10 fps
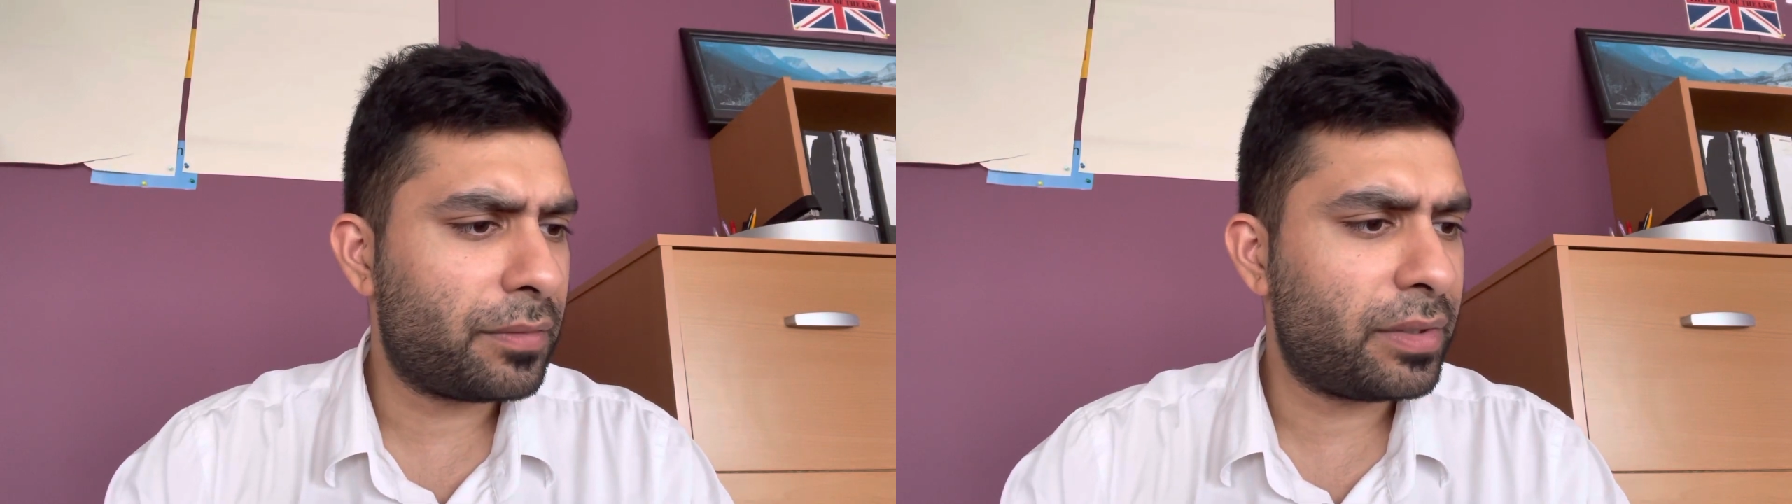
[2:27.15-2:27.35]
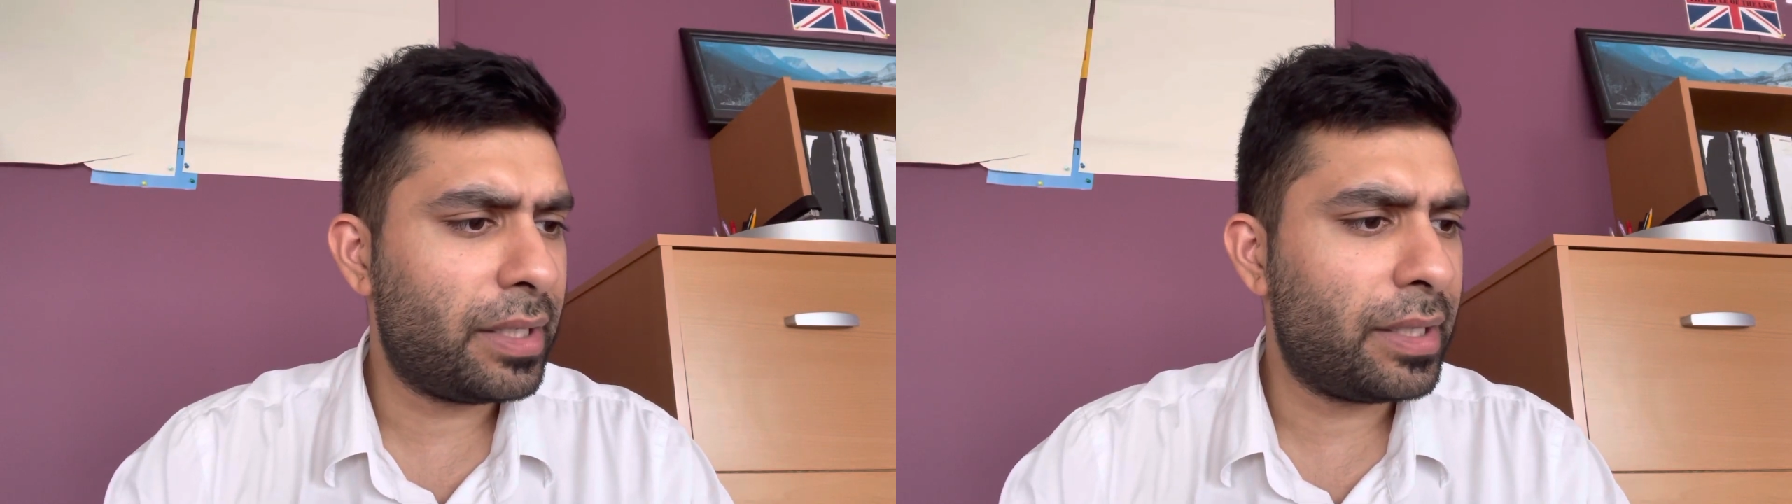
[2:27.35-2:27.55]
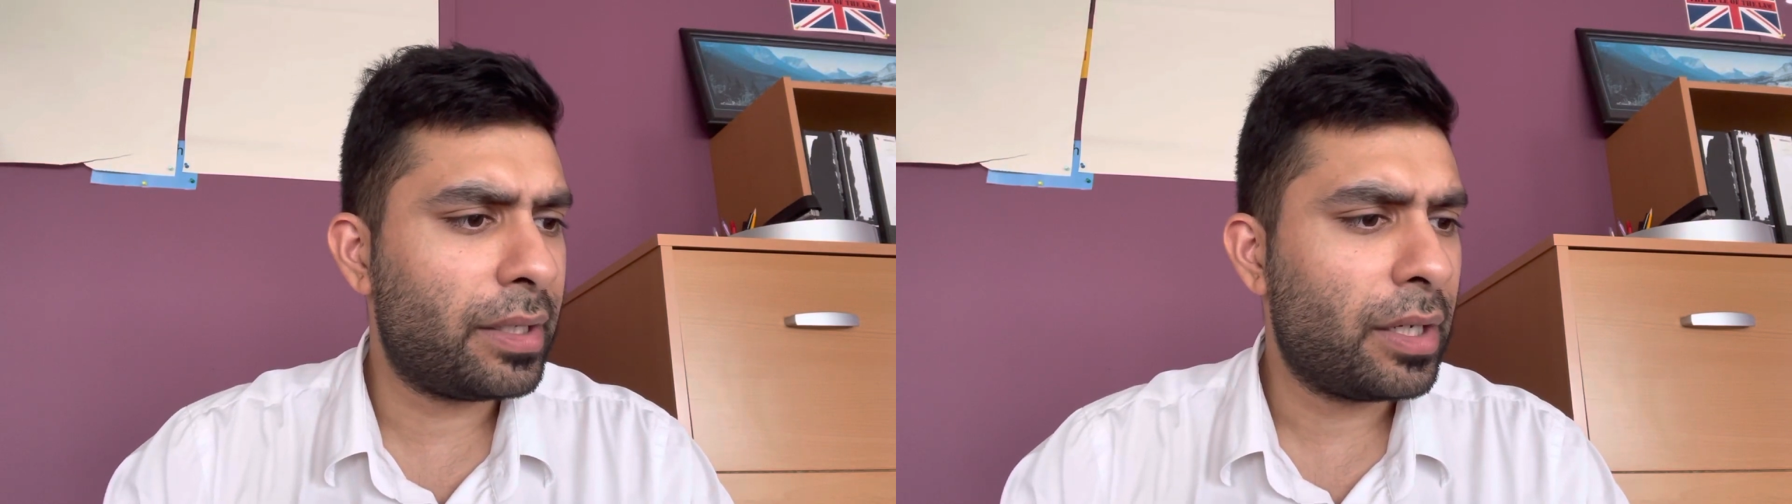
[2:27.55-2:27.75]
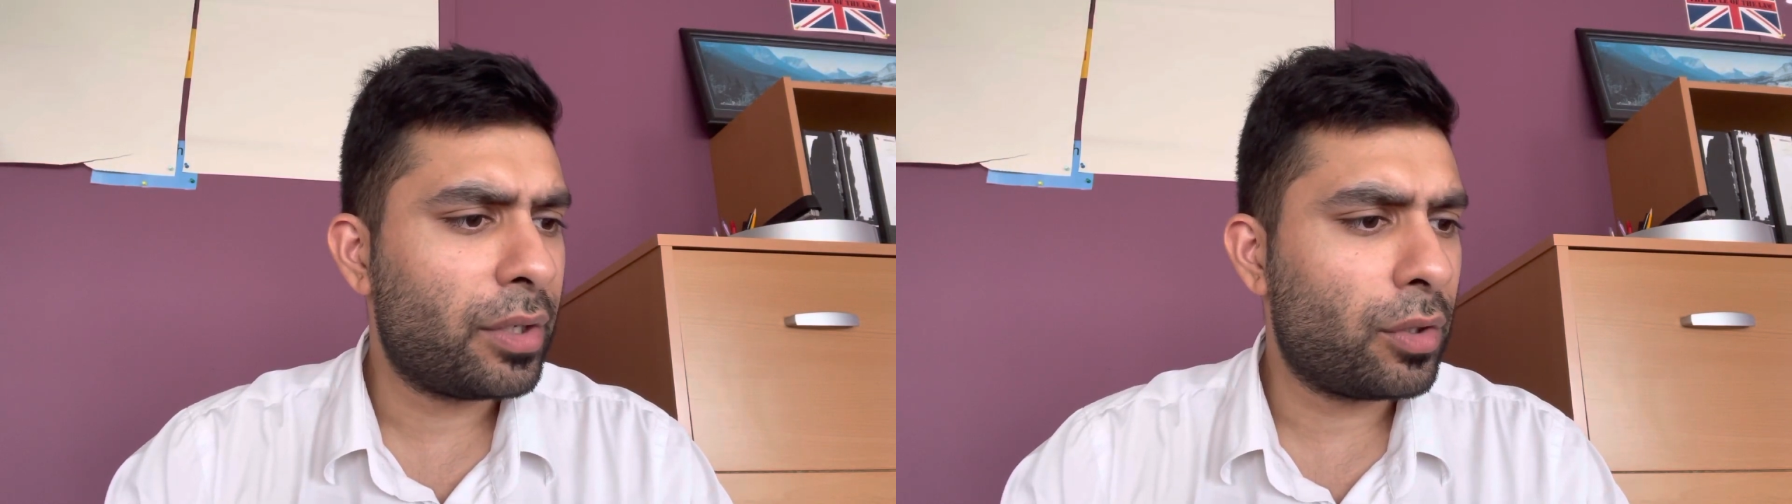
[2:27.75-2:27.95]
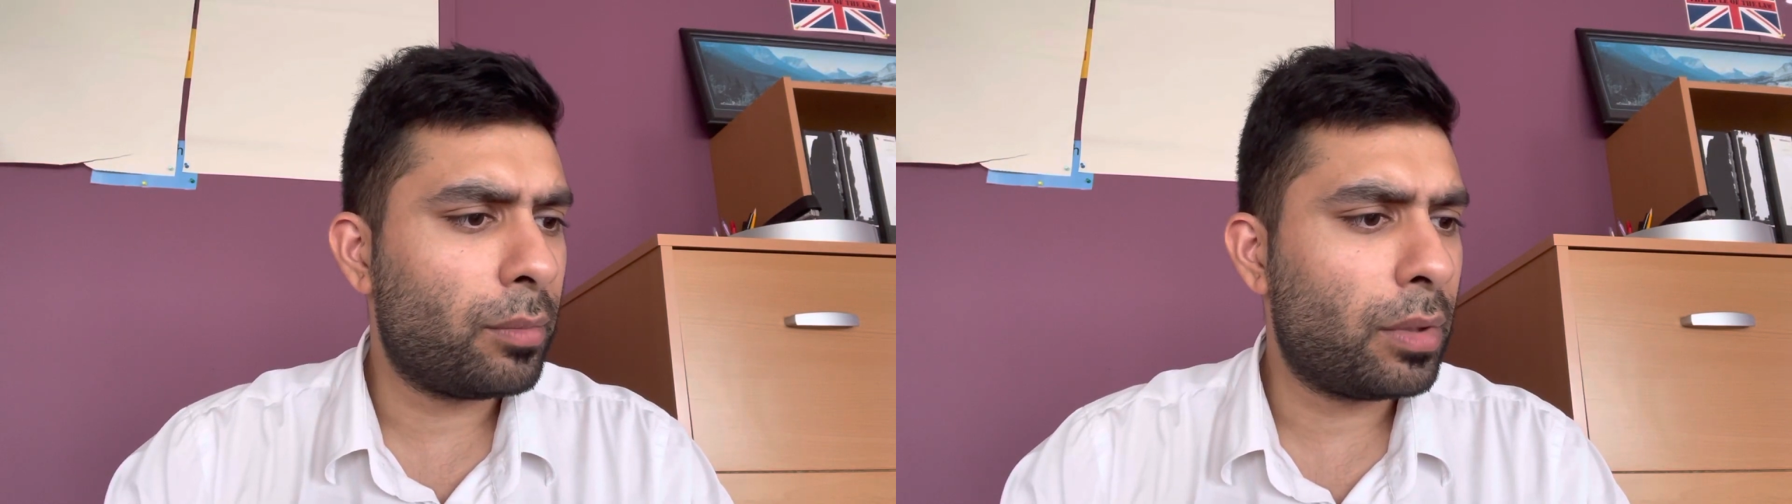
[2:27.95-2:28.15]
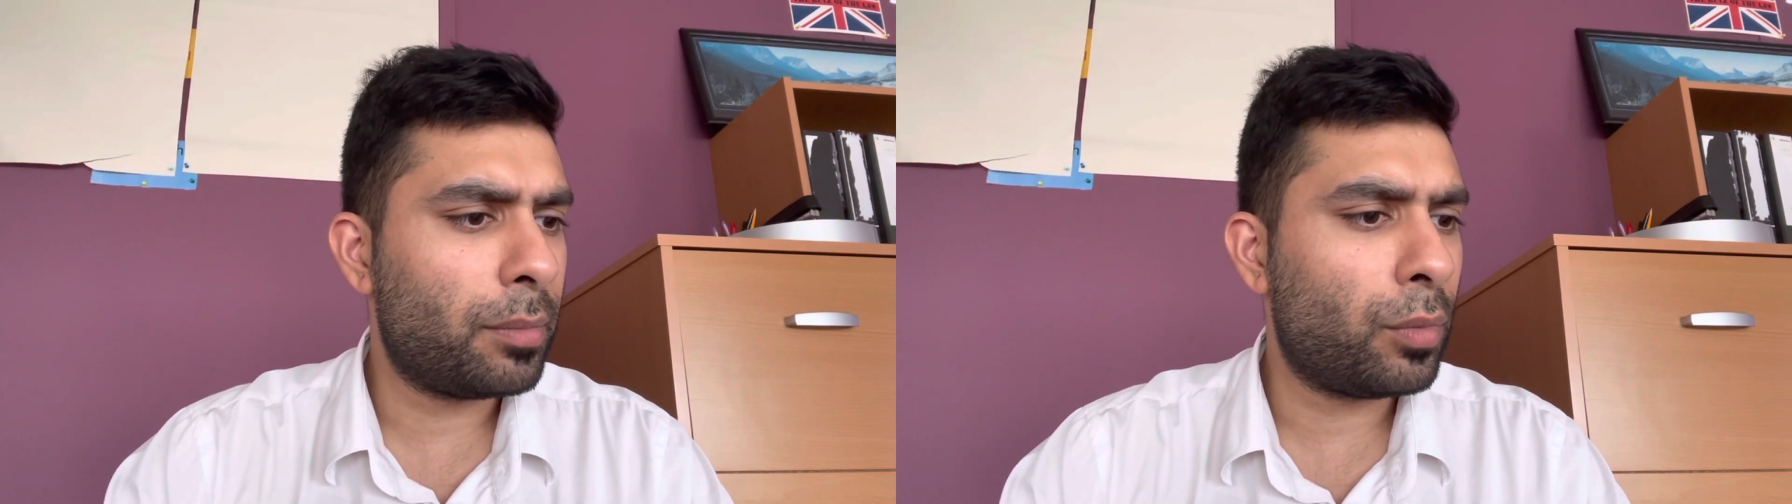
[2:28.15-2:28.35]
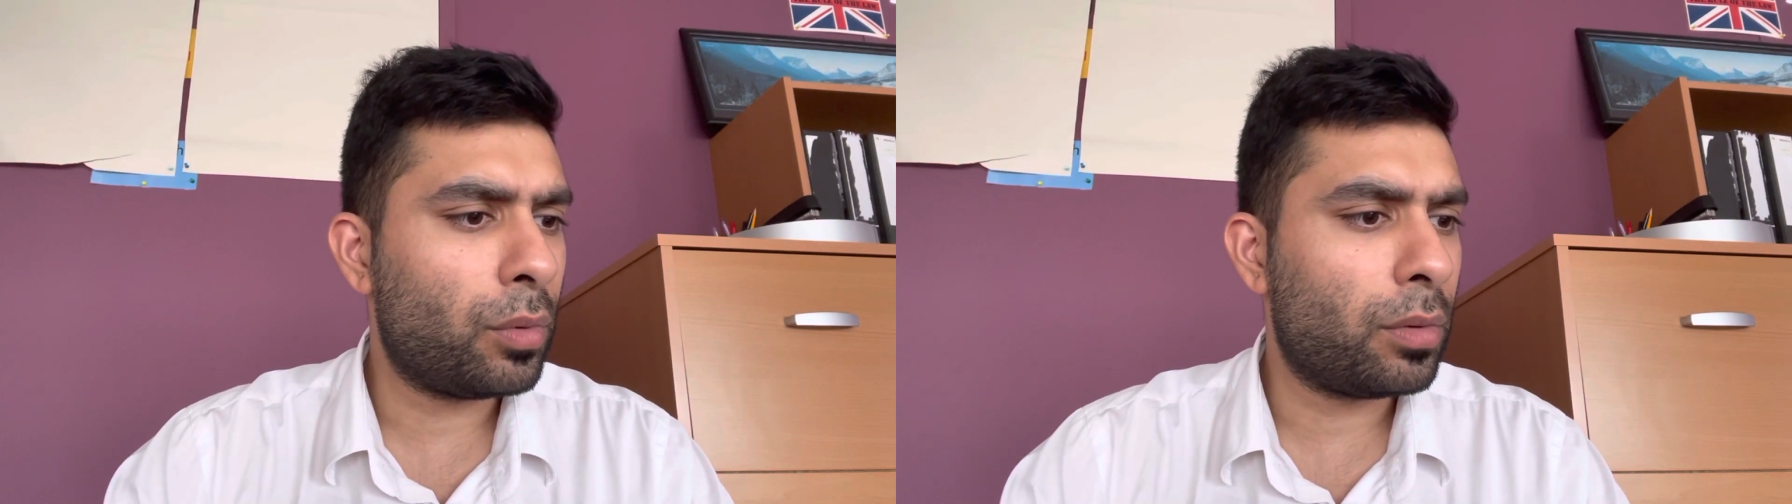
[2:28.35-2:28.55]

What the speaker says: Seeing your mom